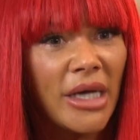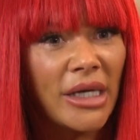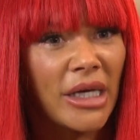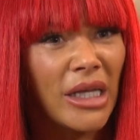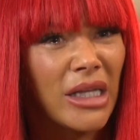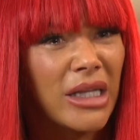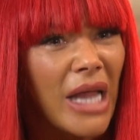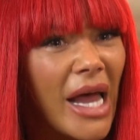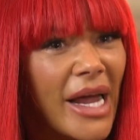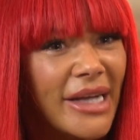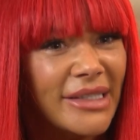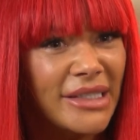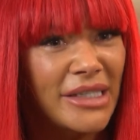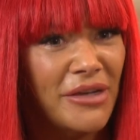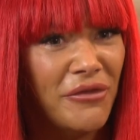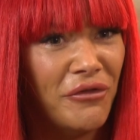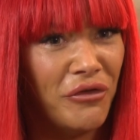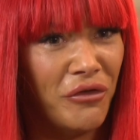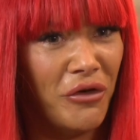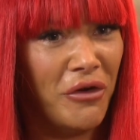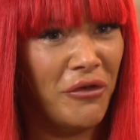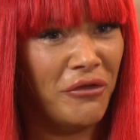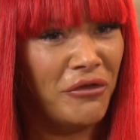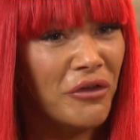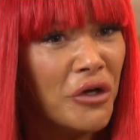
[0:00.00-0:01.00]
collecting
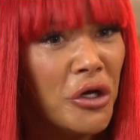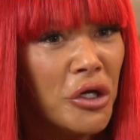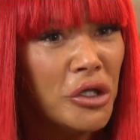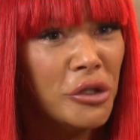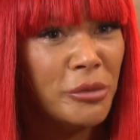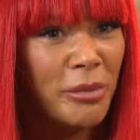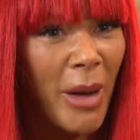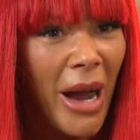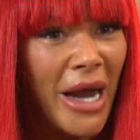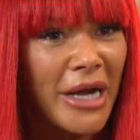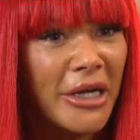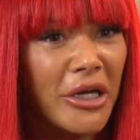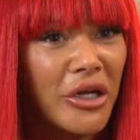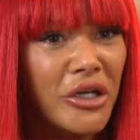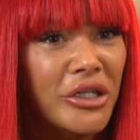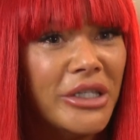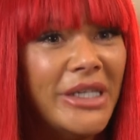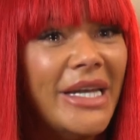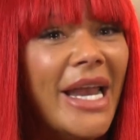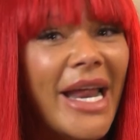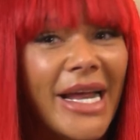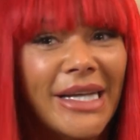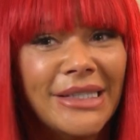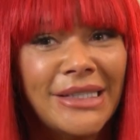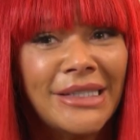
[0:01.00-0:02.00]
for a food bank
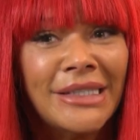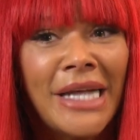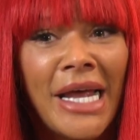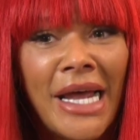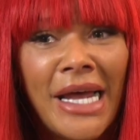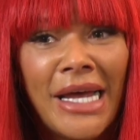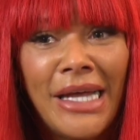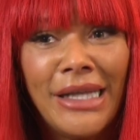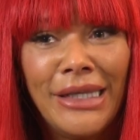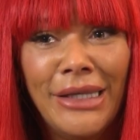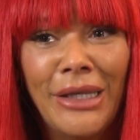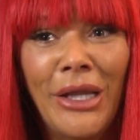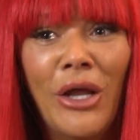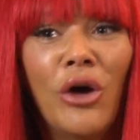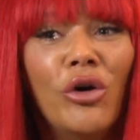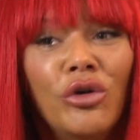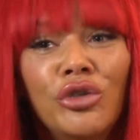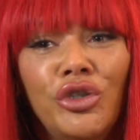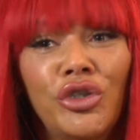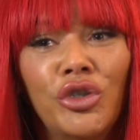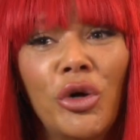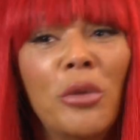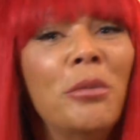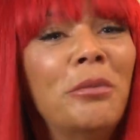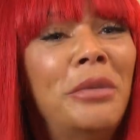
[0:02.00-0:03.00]
and knits little
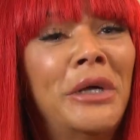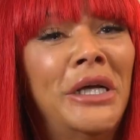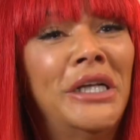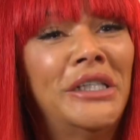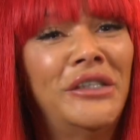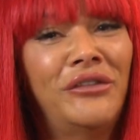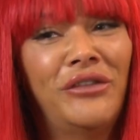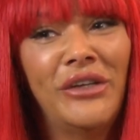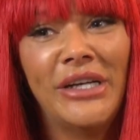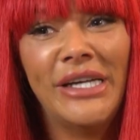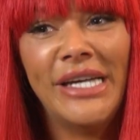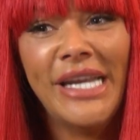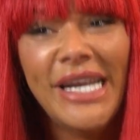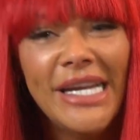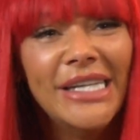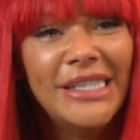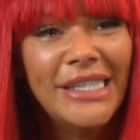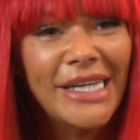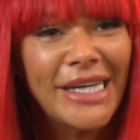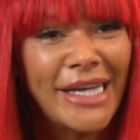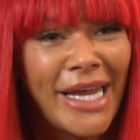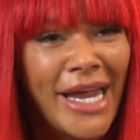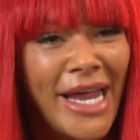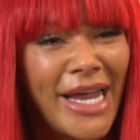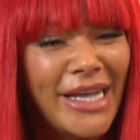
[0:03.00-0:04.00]
jumpers for
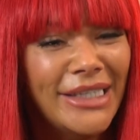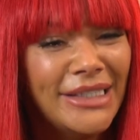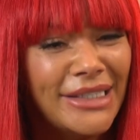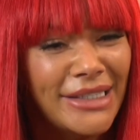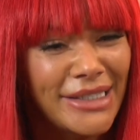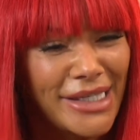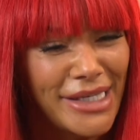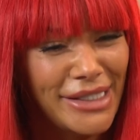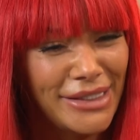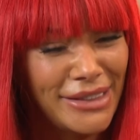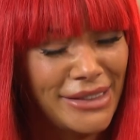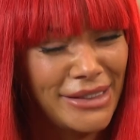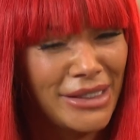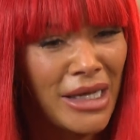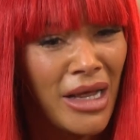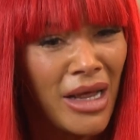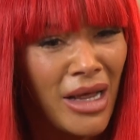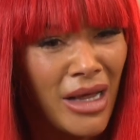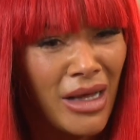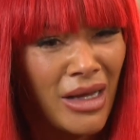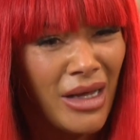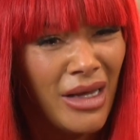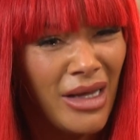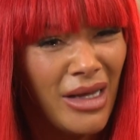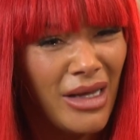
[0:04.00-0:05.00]
needy kids,
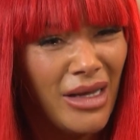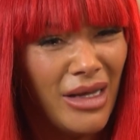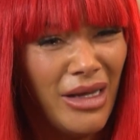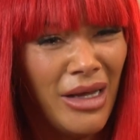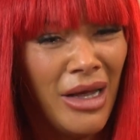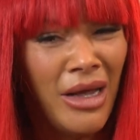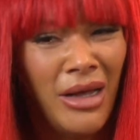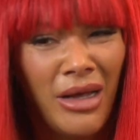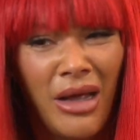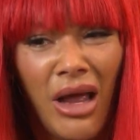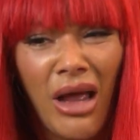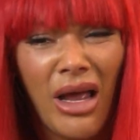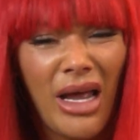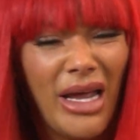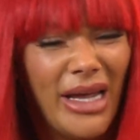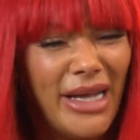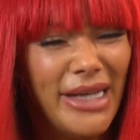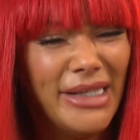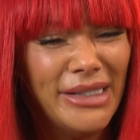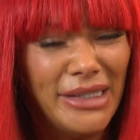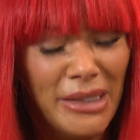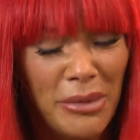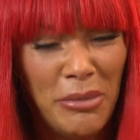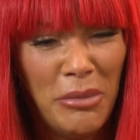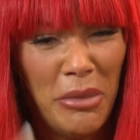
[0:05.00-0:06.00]

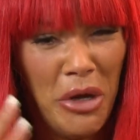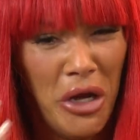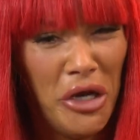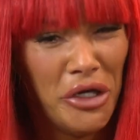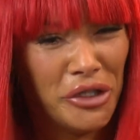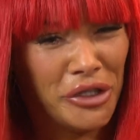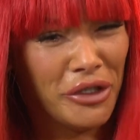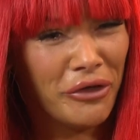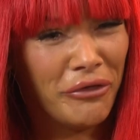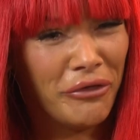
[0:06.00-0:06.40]
is a murderer?